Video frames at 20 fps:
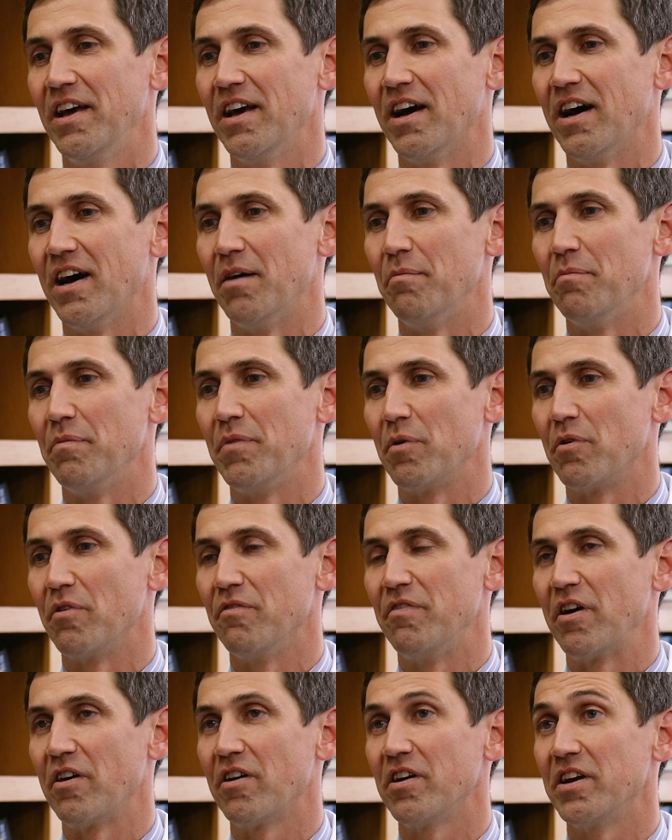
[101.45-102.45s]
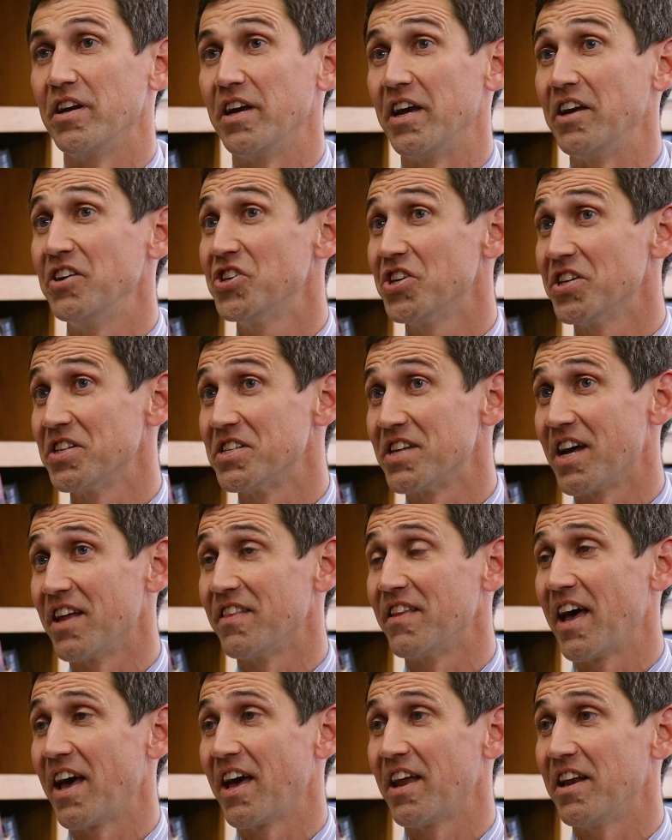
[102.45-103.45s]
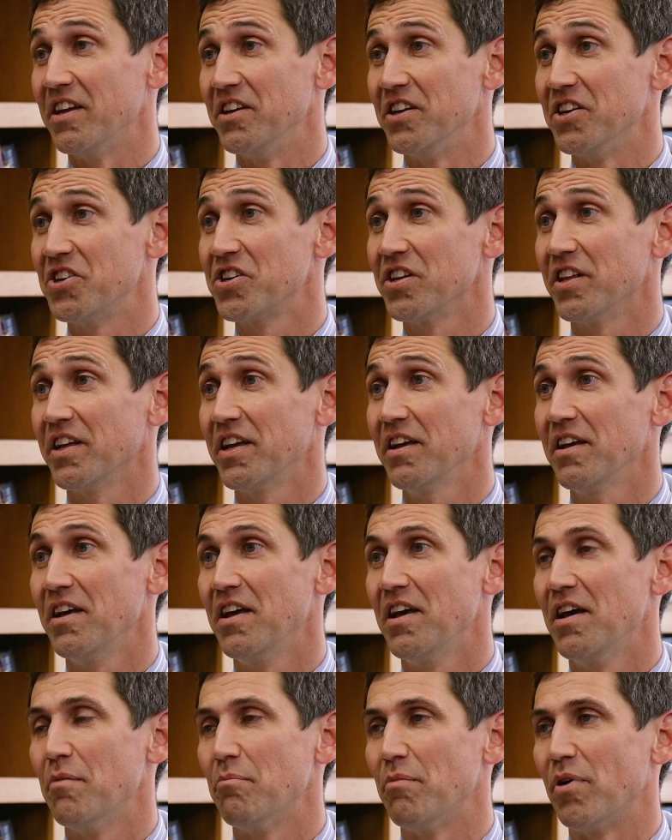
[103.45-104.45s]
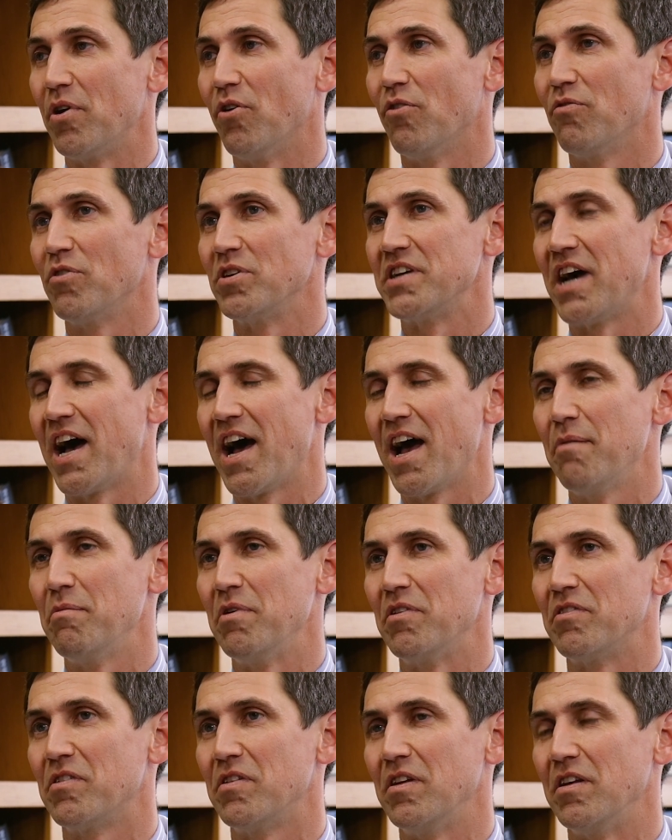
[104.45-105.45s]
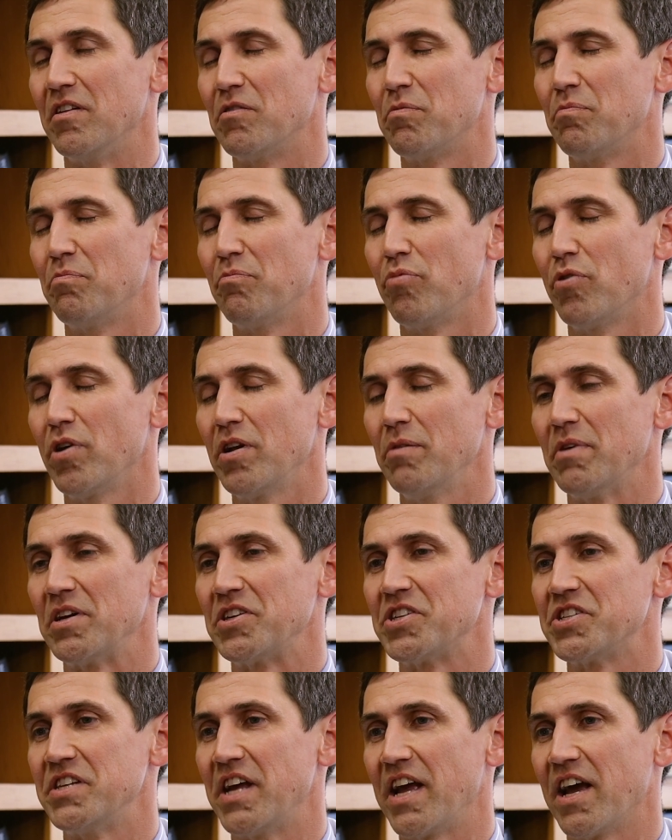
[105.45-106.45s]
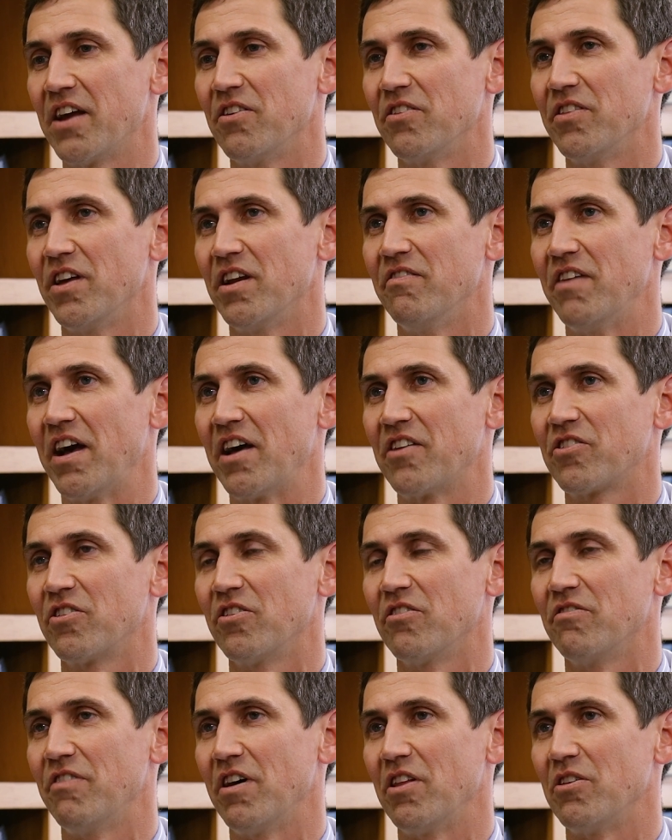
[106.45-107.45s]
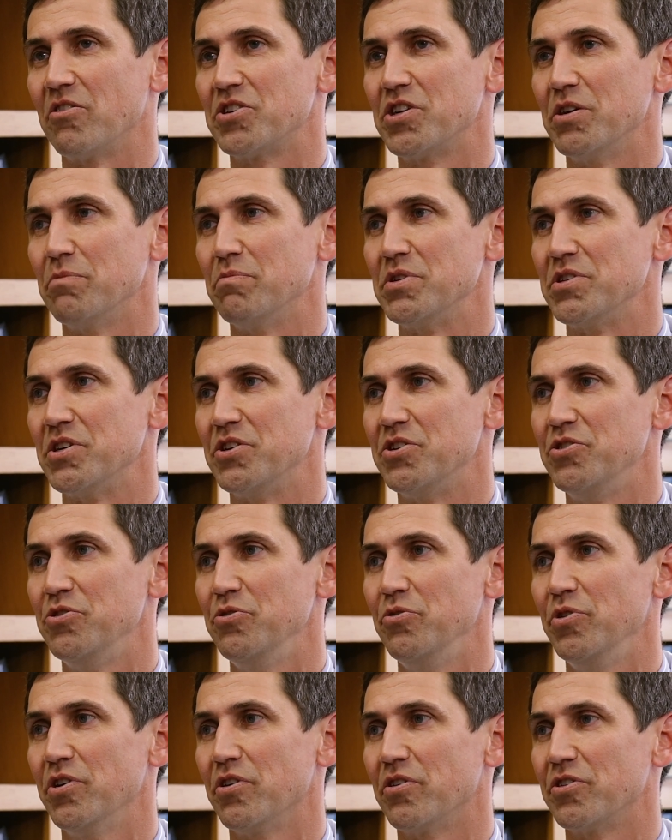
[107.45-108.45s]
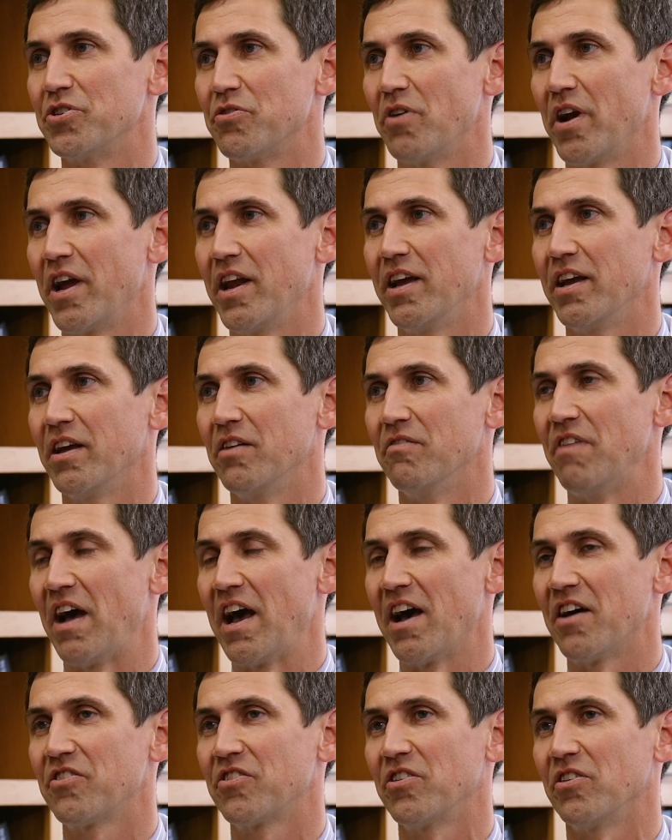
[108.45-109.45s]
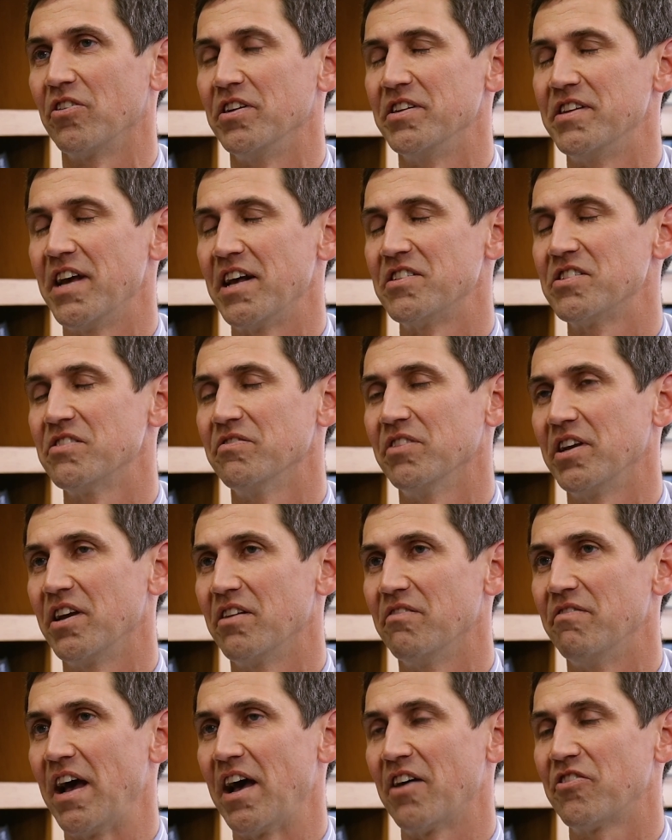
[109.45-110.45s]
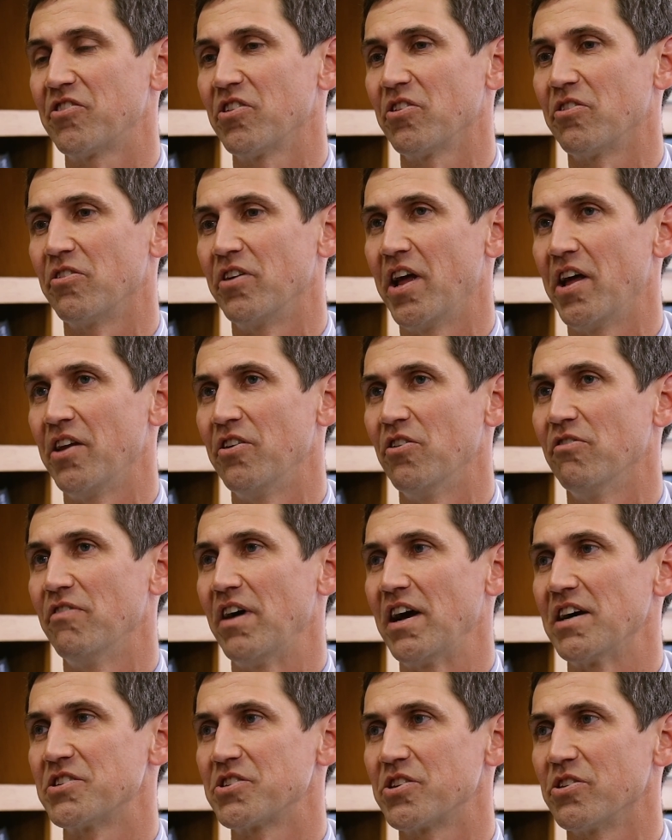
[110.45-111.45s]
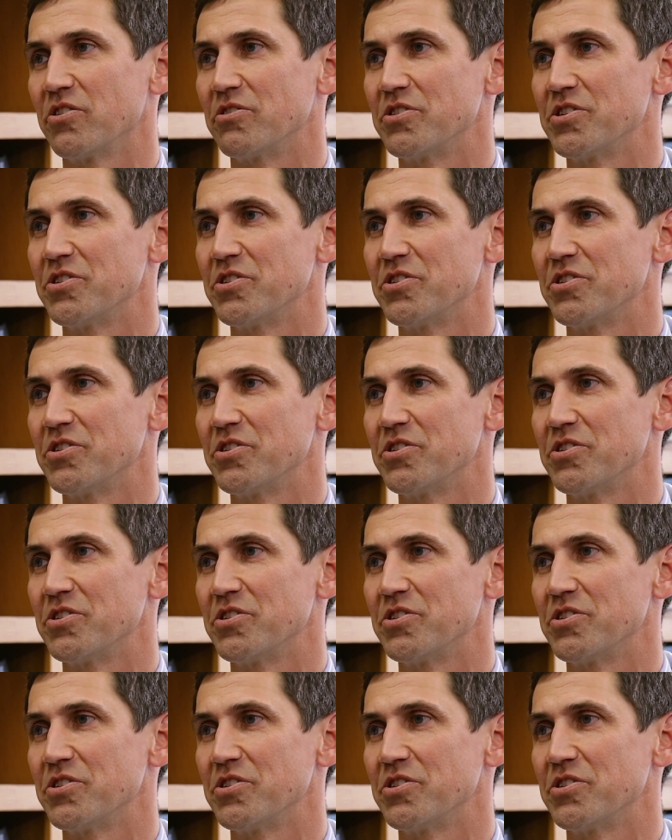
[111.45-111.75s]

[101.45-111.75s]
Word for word: Um, there were variations on that initially, but over time it's it's pretty much standard that a vascular fellowship is a two-year training in vascular, intensively in vascular and endovascular